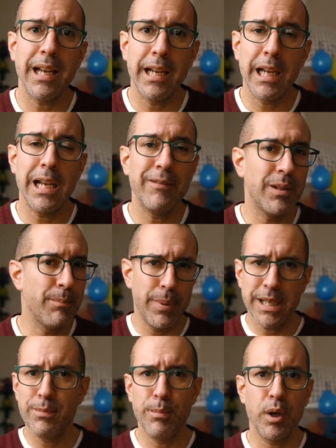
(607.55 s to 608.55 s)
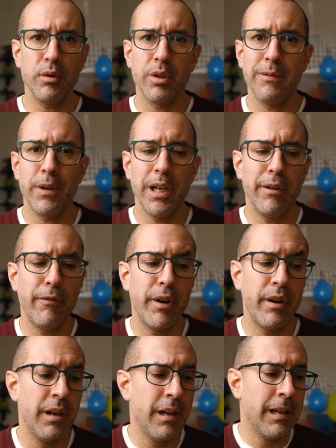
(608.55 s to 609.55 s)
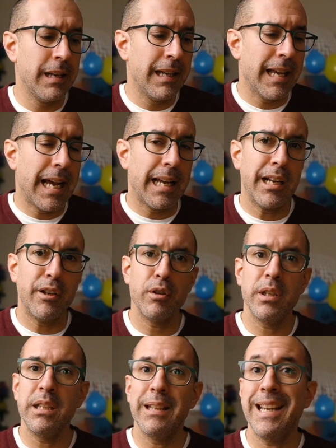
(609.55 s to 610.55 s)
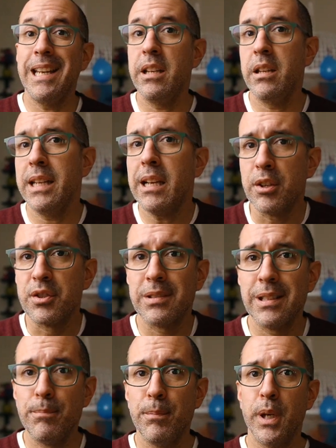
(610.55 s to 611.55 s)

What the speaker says: I have the best box of ever and I don't need anything else.